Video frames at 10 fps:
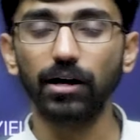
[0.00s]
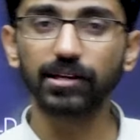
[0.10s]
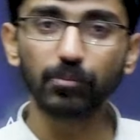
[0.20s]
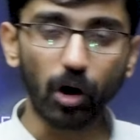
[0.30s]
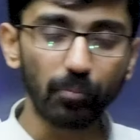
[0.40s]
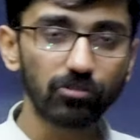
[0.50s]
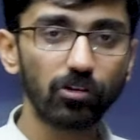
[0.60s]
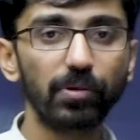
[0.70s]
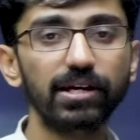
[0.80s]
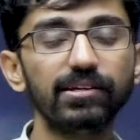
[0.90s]
some topics will
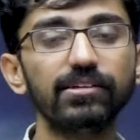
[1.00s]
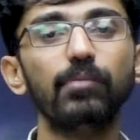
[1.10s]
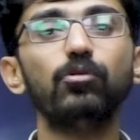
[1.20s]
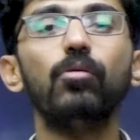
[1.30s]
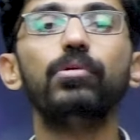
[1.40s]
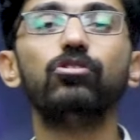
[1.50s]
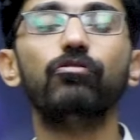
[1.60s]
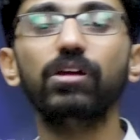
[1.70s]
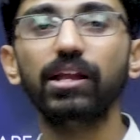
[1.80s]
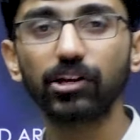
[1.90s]
be easy, some topics you
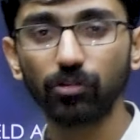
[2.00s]
feel like